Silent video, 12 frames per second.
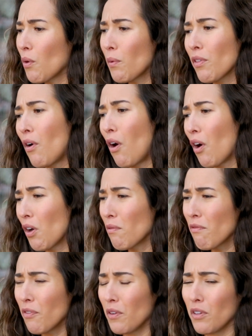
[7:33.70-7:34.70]
grown with
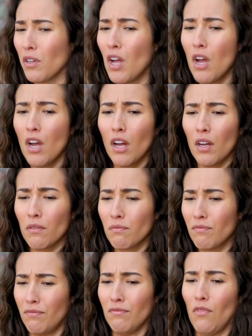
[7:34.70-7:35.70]
harmful
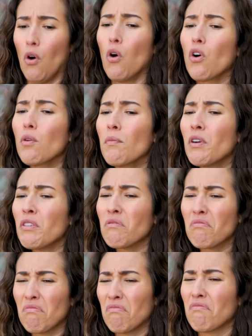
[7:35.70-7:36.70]

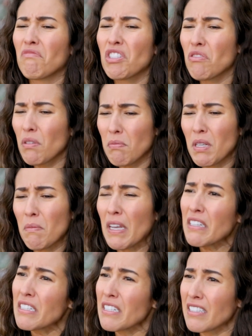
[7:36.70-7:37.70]
hormone disrupting
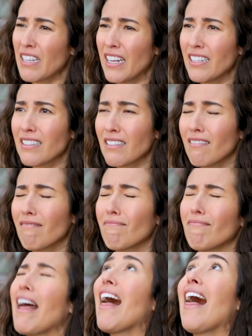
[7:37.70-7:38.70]
pesticides.
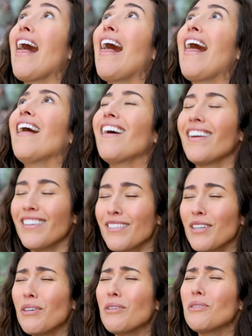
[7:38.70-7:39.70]
I
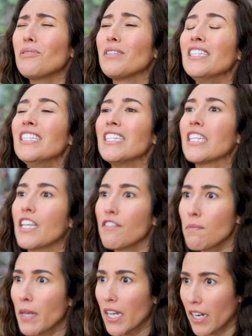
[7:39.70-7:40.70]
know. It
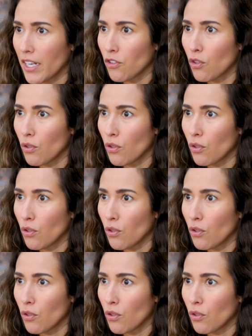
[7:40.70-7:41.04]
gives me a headache